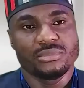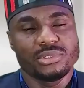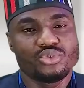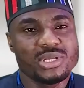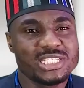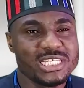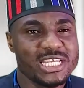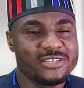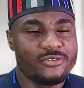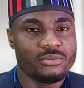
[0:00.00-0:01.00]
20
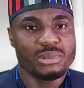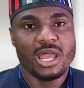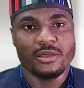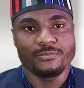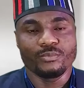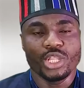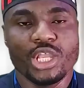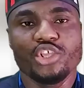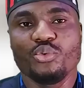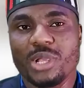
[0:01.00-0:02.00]
years from now,
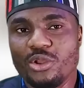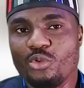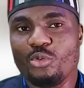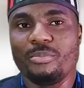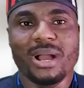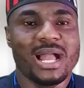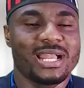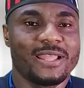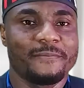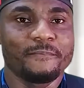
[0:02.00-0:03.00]
you will look back
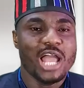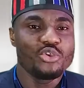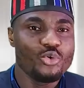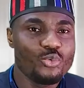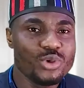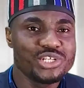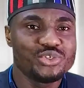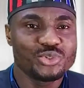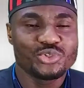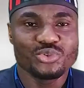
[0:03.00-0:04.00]
and you wish
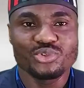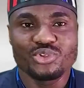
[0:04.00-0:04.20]
you took